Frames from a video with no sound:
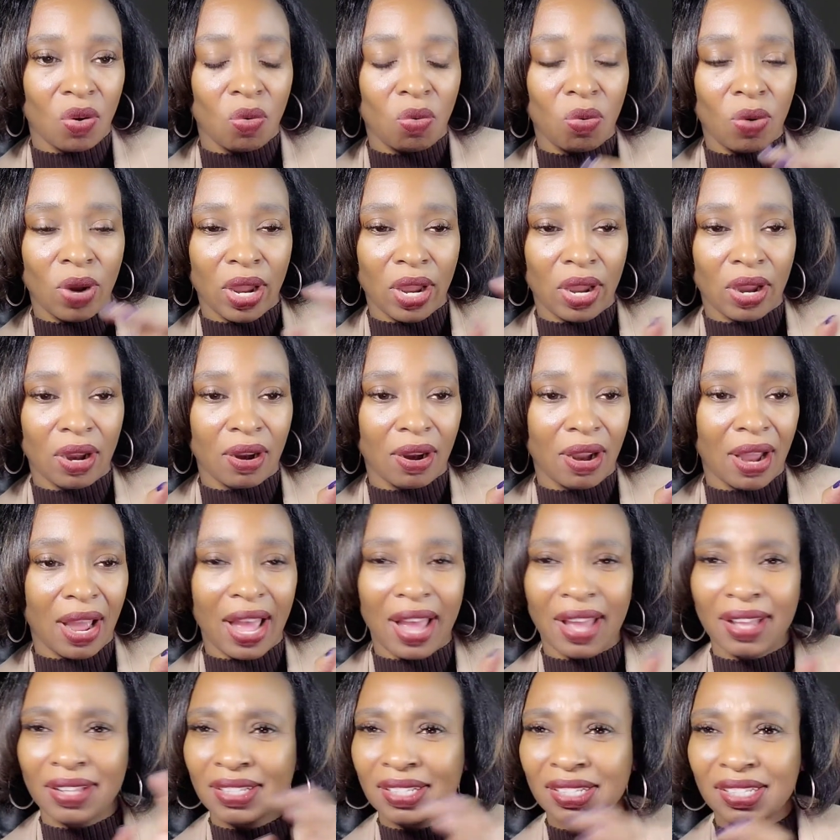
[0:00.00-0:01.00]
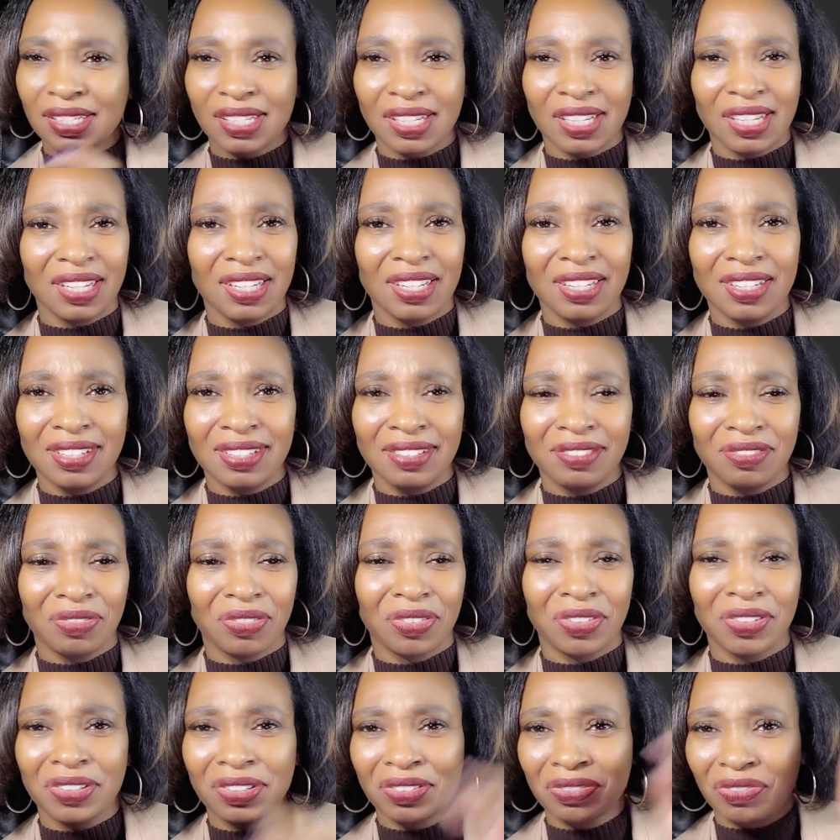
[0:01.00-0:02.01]
where I'd seen
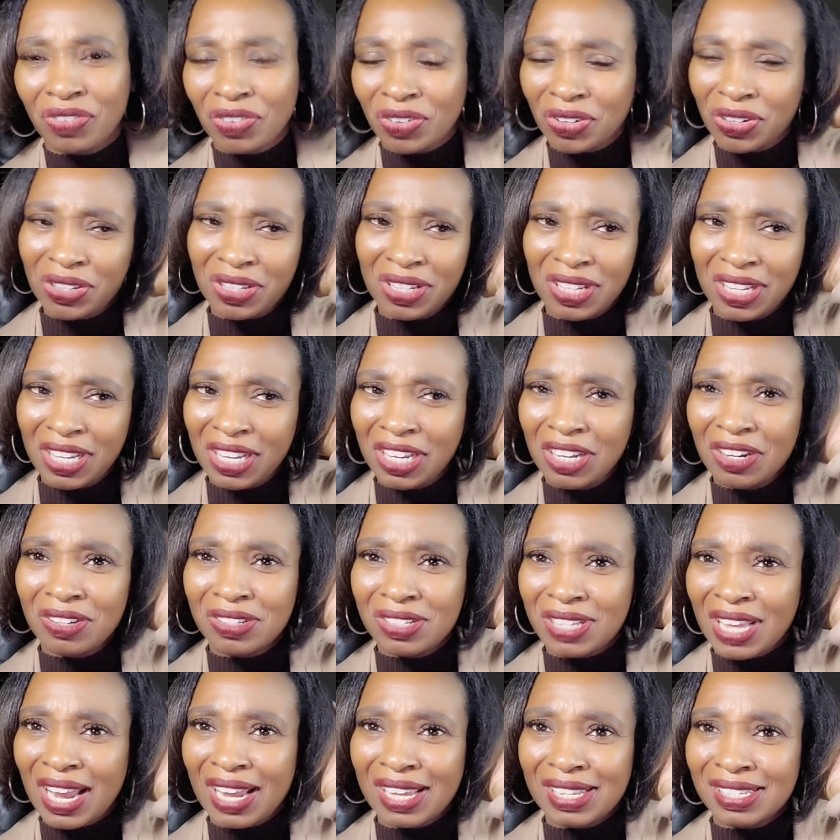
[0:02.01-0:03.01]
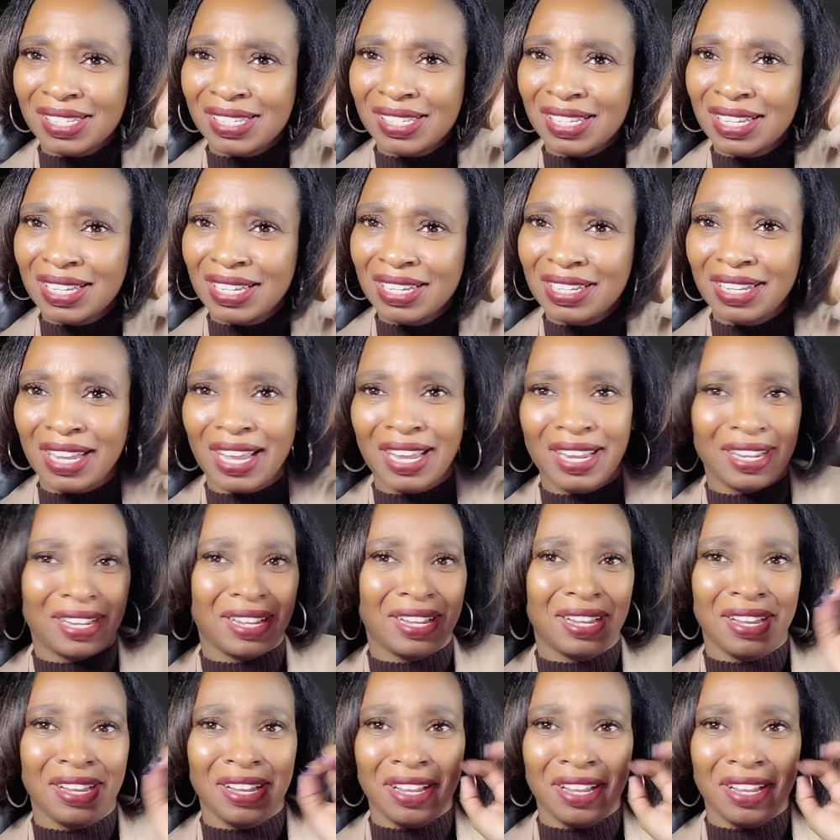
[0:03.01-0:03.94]
for years, I had seen like,